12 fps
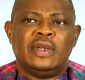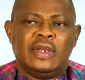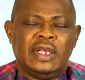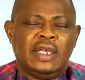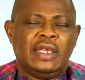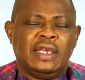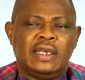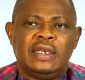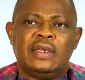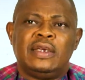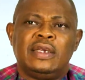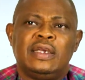the
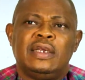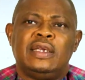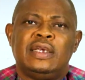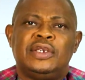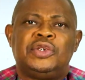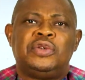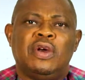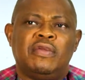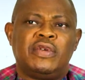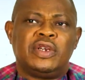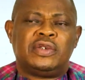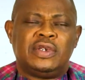issue
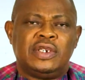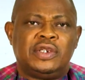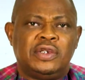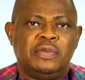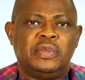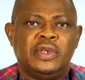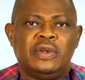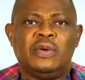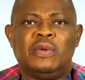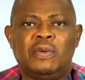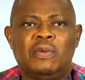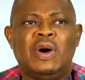of retreat should be
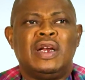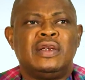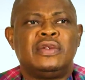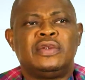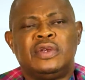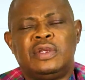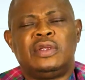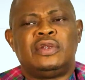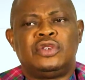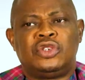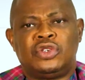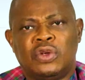one
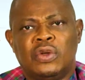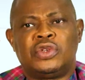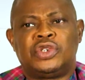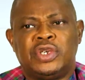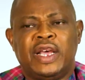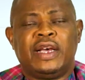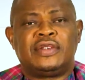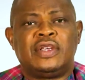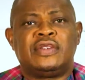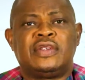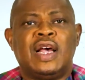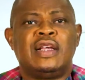such
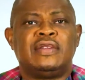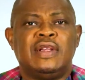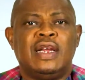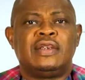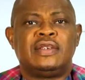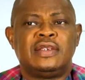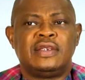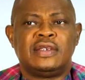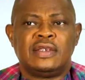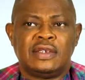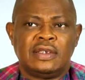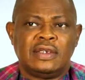exercise that
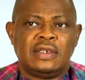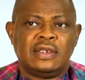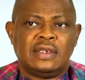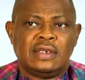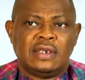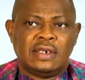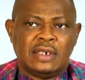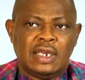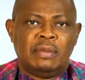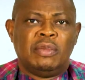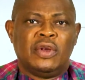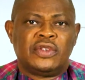
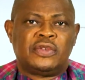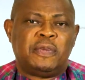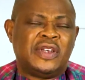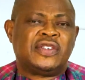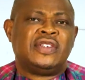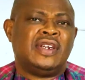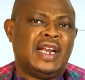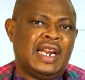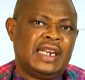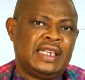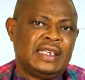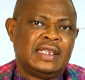they must
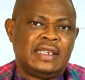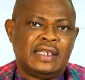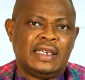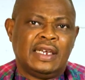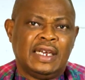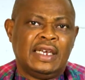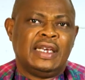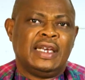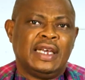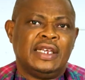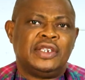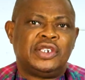personally
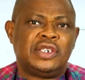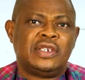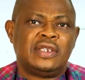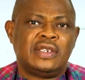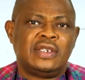engage